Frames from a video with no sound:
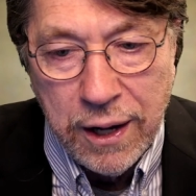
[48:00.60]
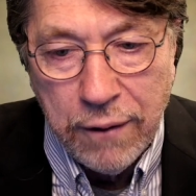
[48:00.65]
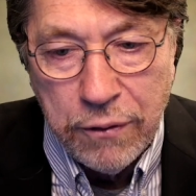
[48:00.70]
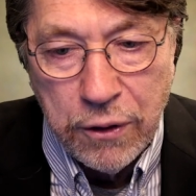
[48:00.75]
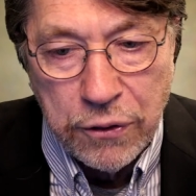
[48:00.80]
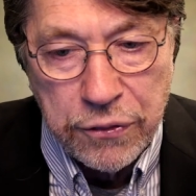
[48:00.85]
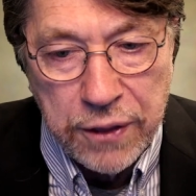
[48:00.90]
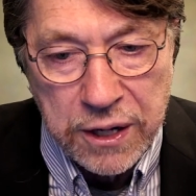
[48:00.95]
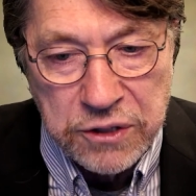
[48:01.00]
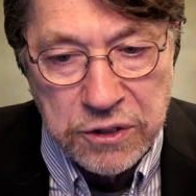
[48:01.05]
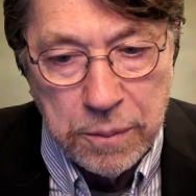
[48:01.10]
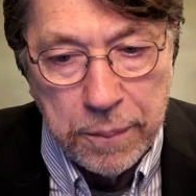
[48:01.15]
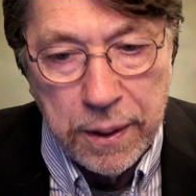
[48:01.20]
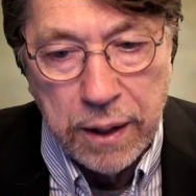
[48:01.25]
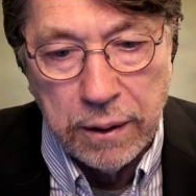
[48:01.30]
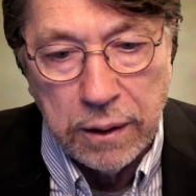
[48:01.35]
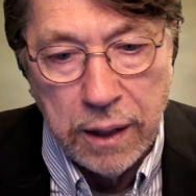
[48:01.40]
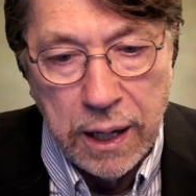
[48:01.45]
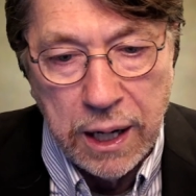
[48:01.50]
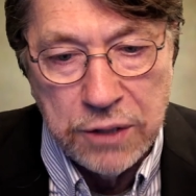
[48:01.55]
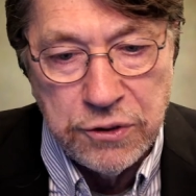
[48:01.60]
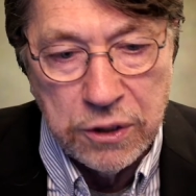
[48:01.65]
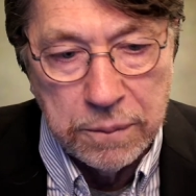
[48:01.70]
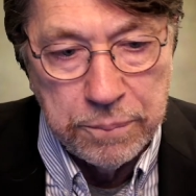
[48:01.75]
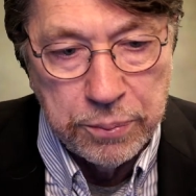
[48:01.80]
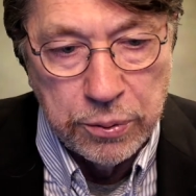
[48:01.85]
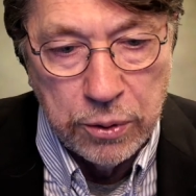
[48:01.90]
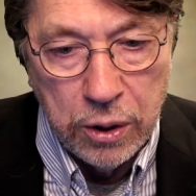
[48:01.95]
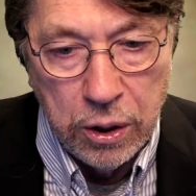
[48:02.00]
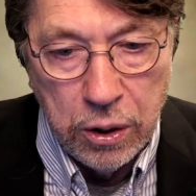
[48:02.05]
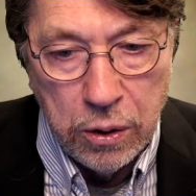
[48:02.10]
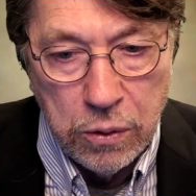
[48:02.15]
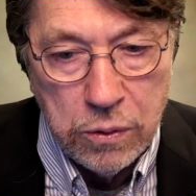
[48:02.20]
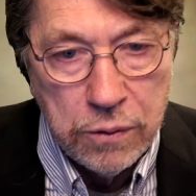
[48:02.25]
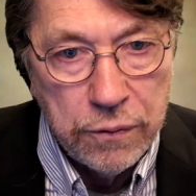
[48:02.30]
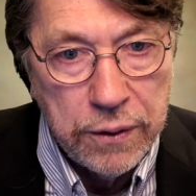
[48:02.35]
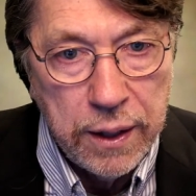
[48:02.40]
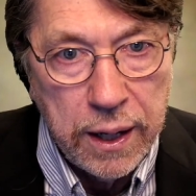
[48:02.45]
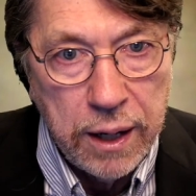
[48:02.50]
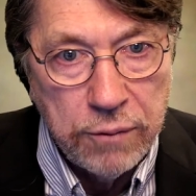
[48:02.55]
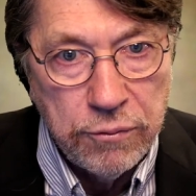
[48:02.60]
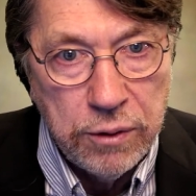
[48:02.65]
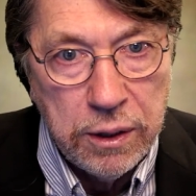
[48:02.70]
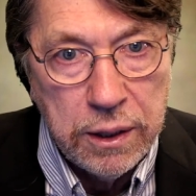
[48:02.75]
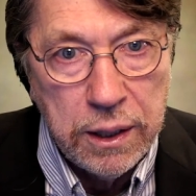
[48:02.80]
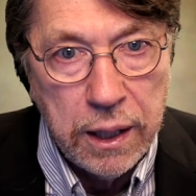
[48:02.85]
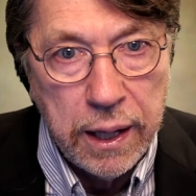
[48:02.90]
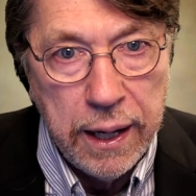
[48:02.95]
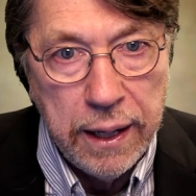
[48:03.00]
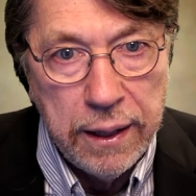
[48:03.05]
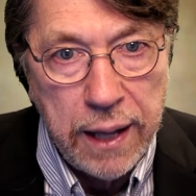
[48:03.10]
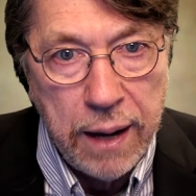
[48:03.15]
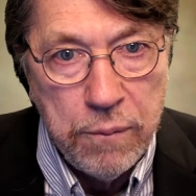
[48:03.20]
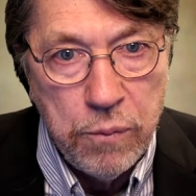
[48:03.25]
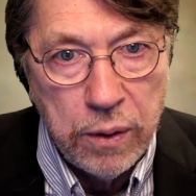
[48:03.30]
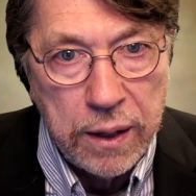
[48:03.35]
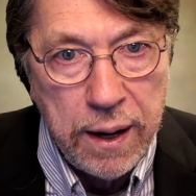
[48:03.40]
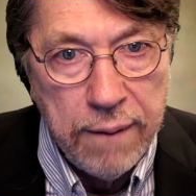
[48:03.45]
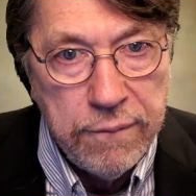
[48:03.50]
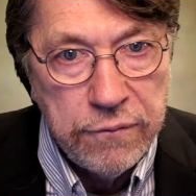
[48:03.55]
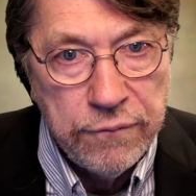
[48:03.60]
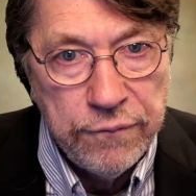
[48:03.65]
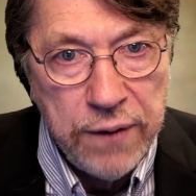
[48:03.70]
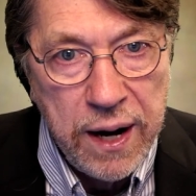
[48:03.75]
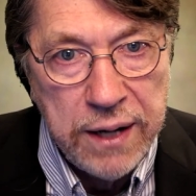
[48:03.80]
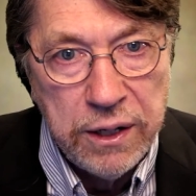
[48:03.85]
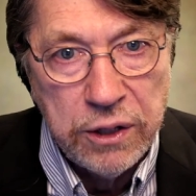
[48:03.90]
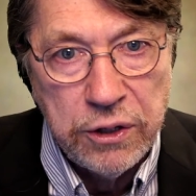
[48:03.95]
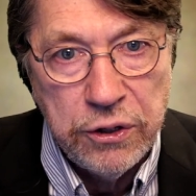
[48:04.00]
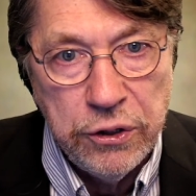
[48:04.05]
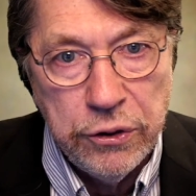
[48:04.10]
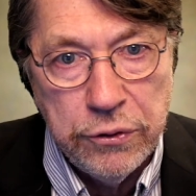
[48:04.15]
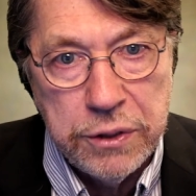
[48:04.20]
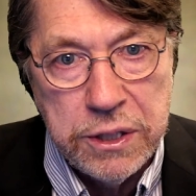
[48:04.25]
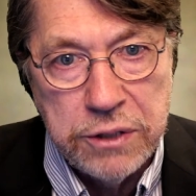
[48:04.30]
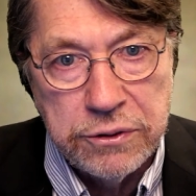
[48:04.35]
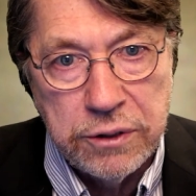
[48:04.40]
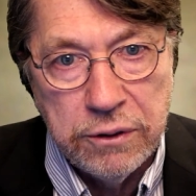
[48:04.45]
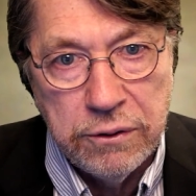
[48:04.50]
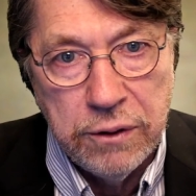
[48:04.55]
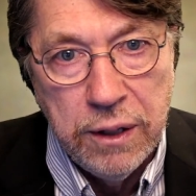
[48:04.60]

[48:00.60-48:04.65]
other things about Logic Pro that I really like, I find it curious